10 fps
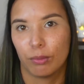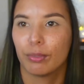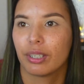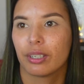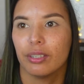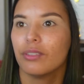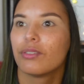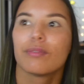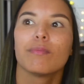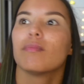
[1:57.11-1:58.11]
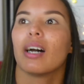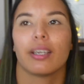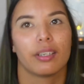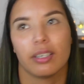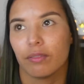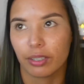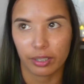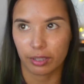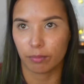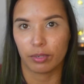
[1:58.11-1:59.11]
because I could never get
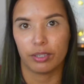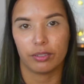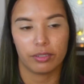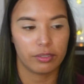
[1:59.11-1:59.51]
them rendered.